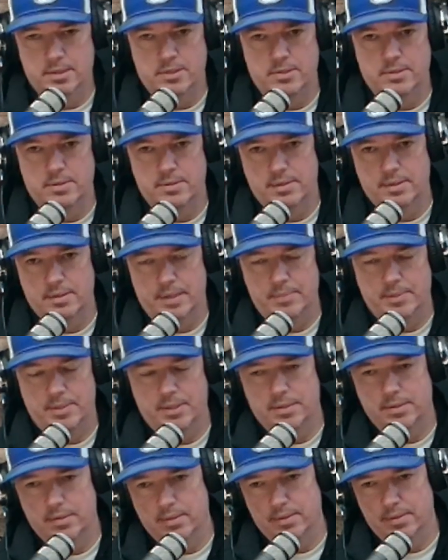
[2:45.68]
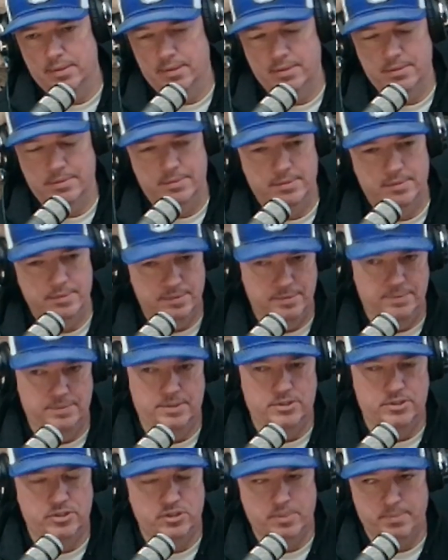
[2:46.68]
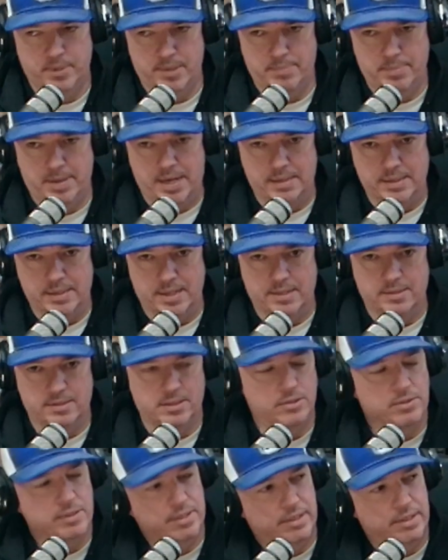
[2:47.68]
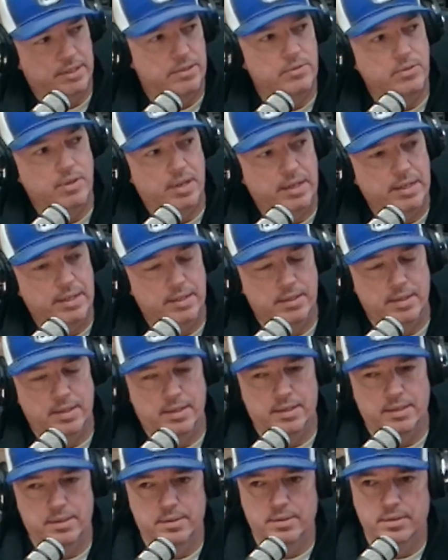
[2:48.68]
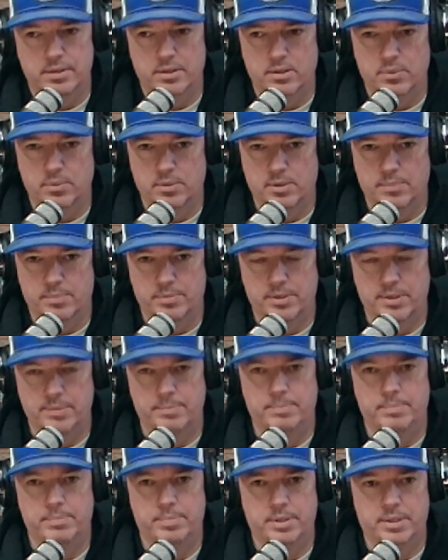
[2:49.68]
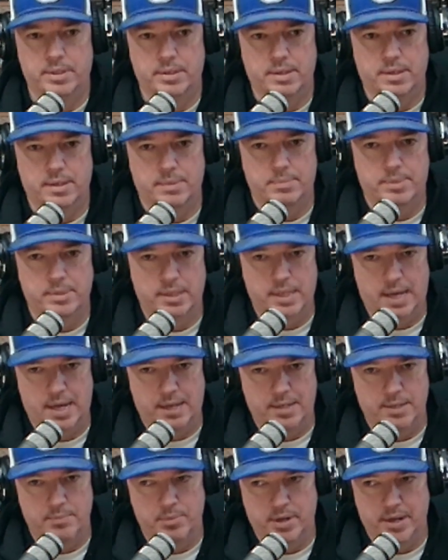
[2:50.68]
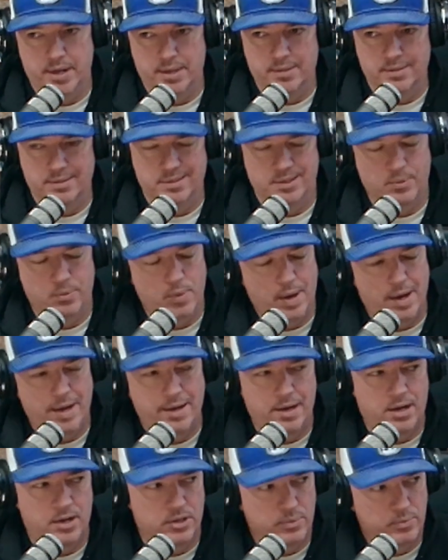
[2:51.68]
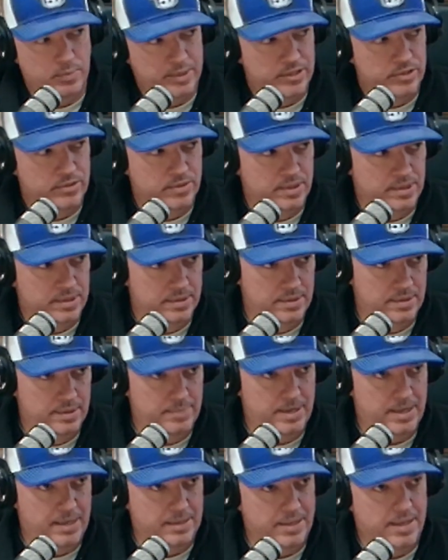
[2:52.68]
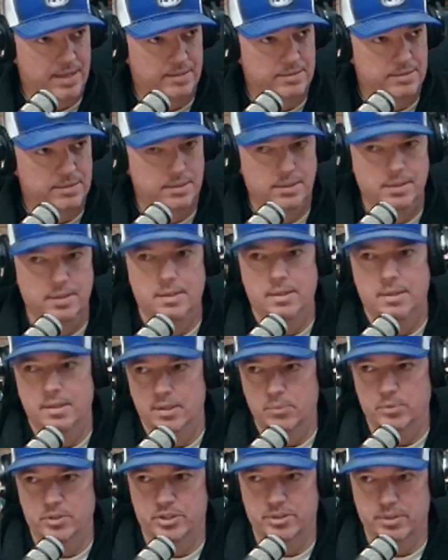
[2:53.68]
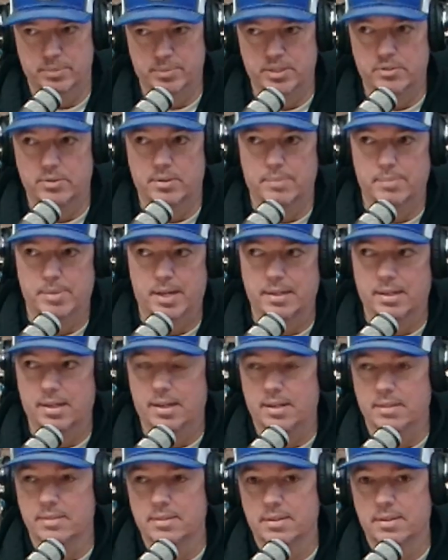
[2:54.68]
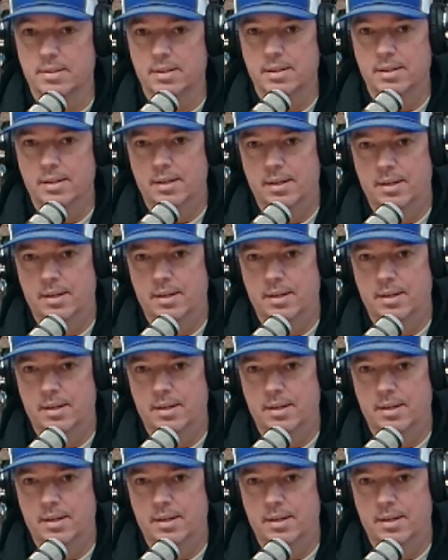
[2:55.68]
you know i mean there's so many podcasts out there right and you know we're a pretty pretty uh, big hockey brand it's like why aren't we doing a podcast we should be doing a podcast